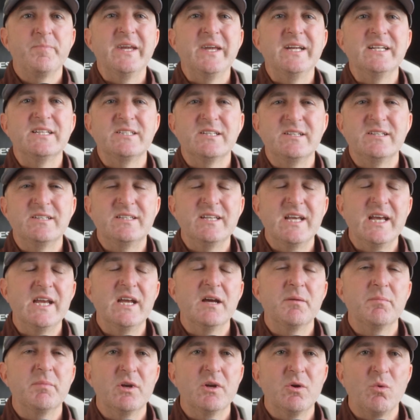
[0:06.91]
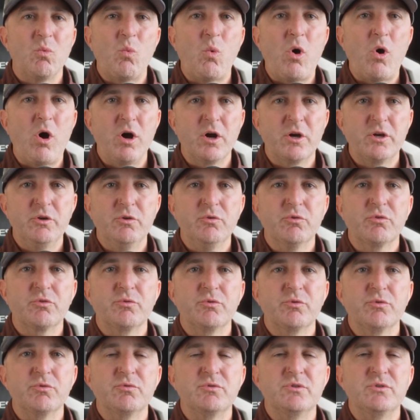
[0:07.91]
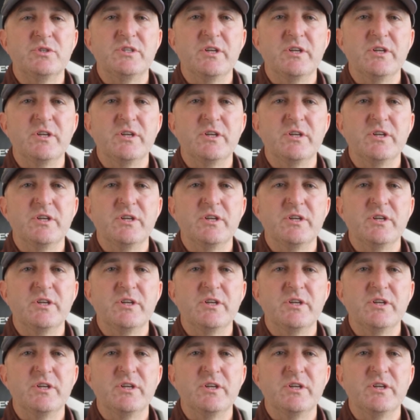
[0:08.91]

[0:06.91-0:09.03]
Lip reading: And today I'm going to walk you through